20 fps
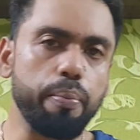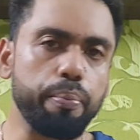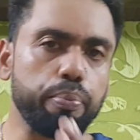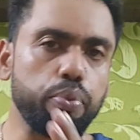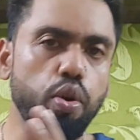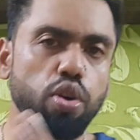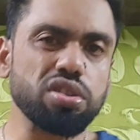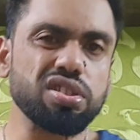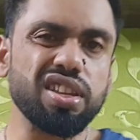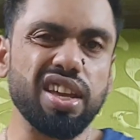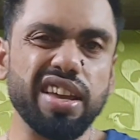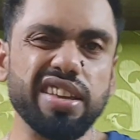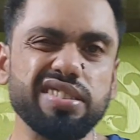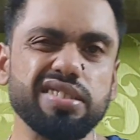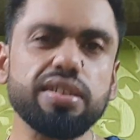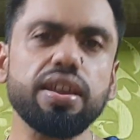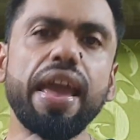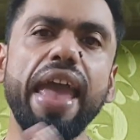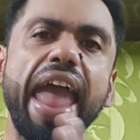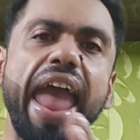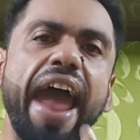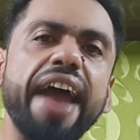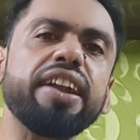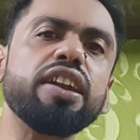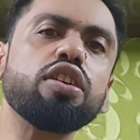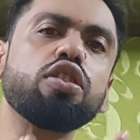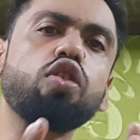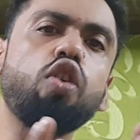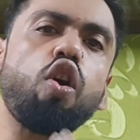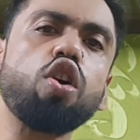process
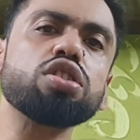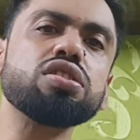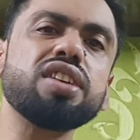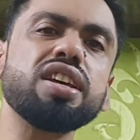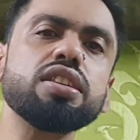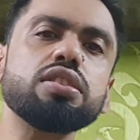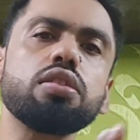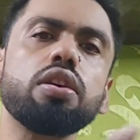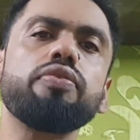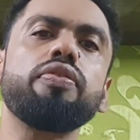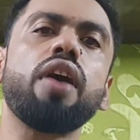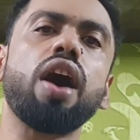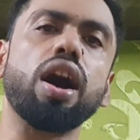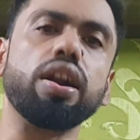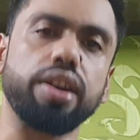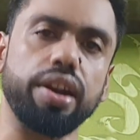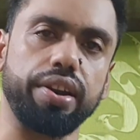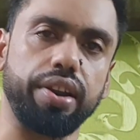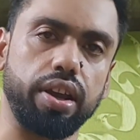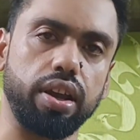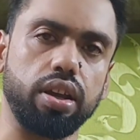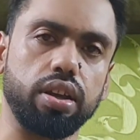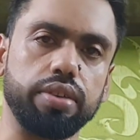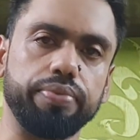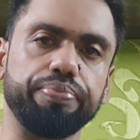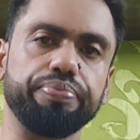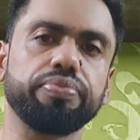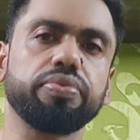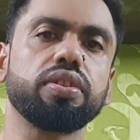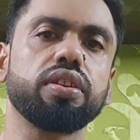and causes of heart attack.
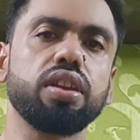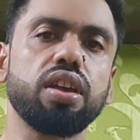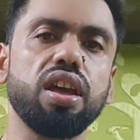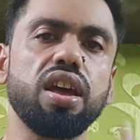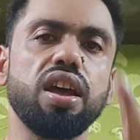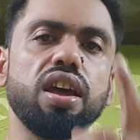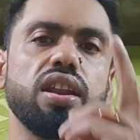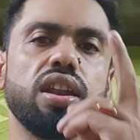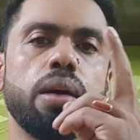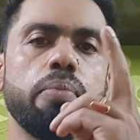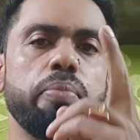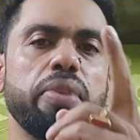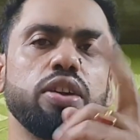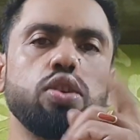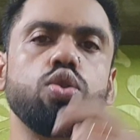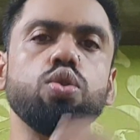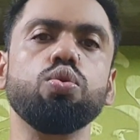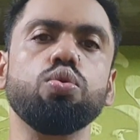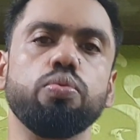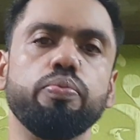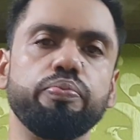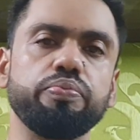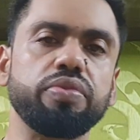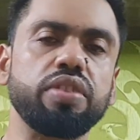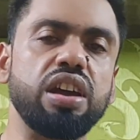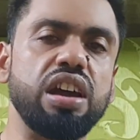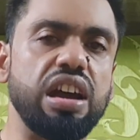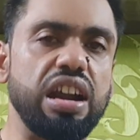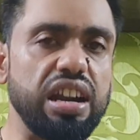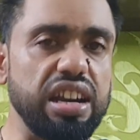Number 2.
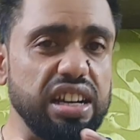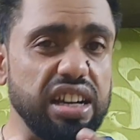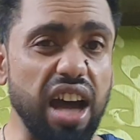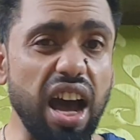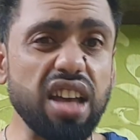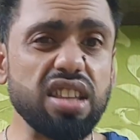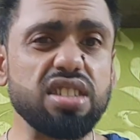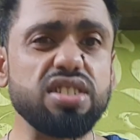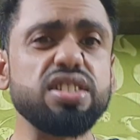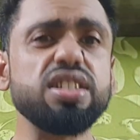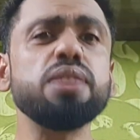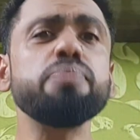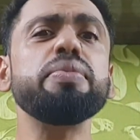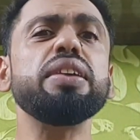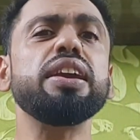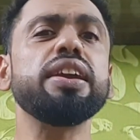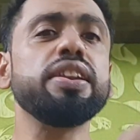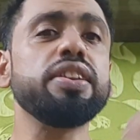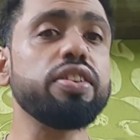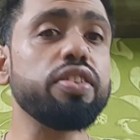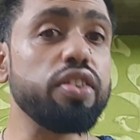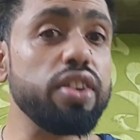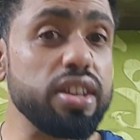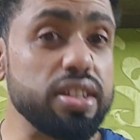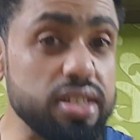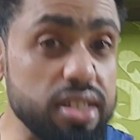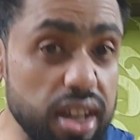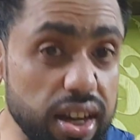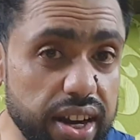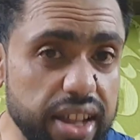Does gym
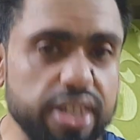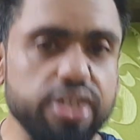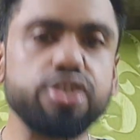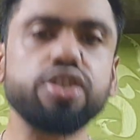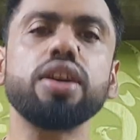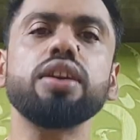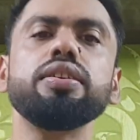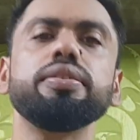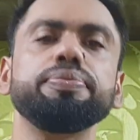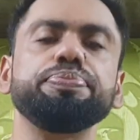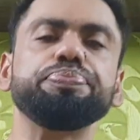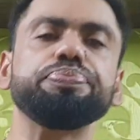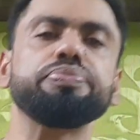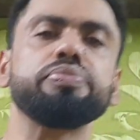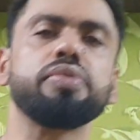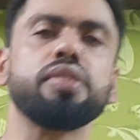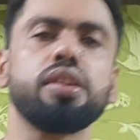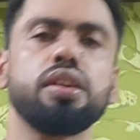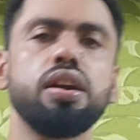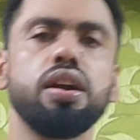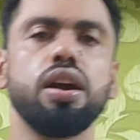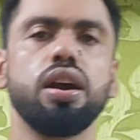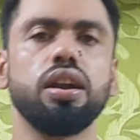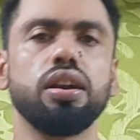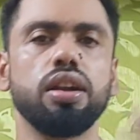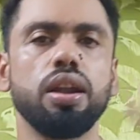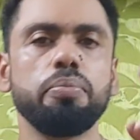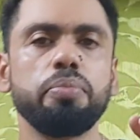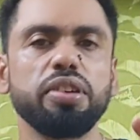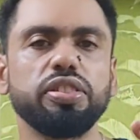increase the danger?
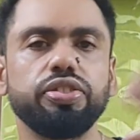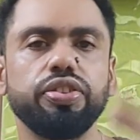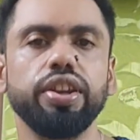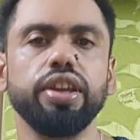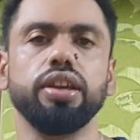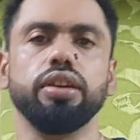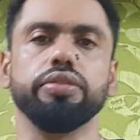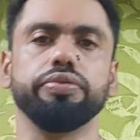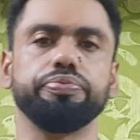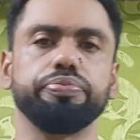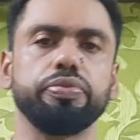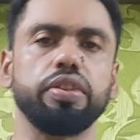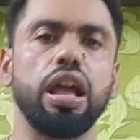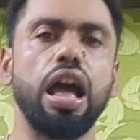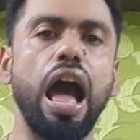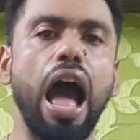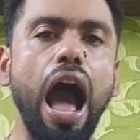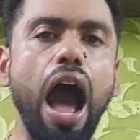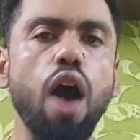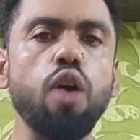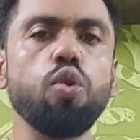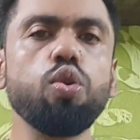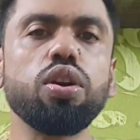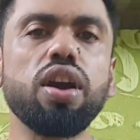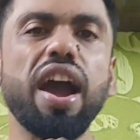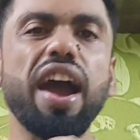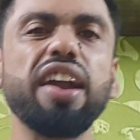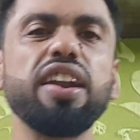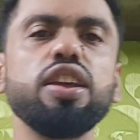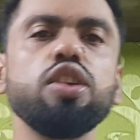Number 3. How
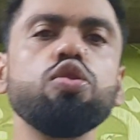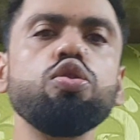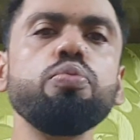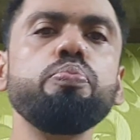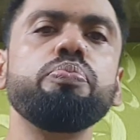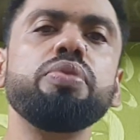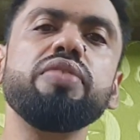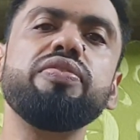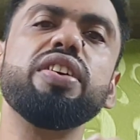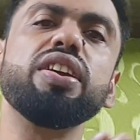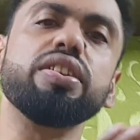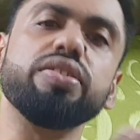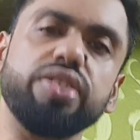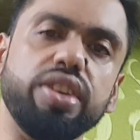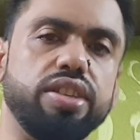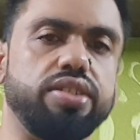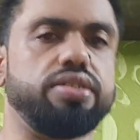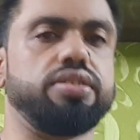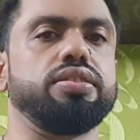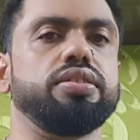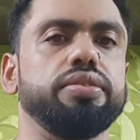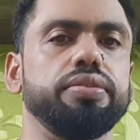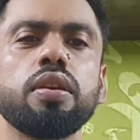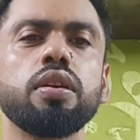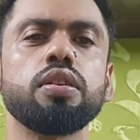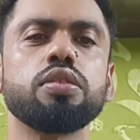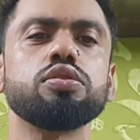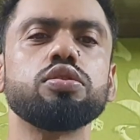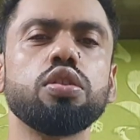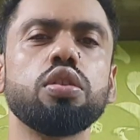can you prevent this?
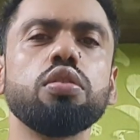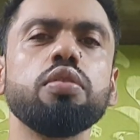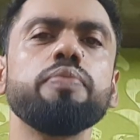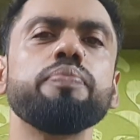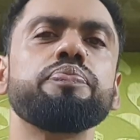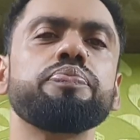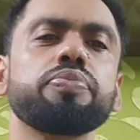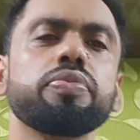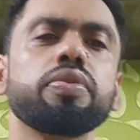So